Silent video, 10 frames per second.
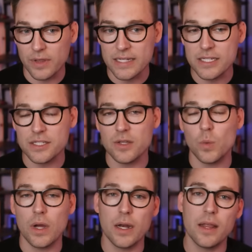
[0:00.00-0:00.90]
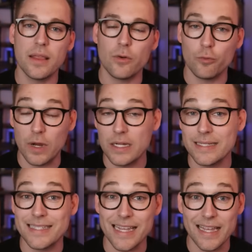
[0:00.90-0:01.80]
This is the one that
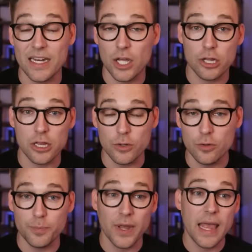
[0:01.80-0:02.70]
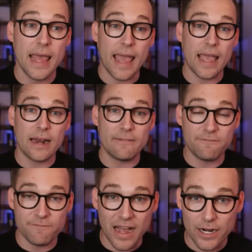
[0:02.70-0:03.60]
runs in a loop and
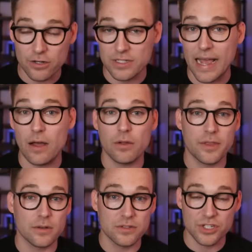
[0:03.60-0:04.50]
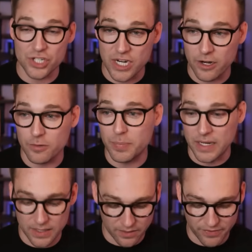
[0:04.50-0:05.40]
fires out those
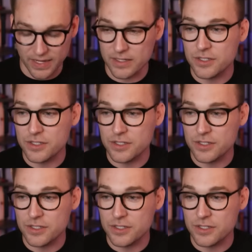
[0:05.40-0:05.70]
SharedBeat events.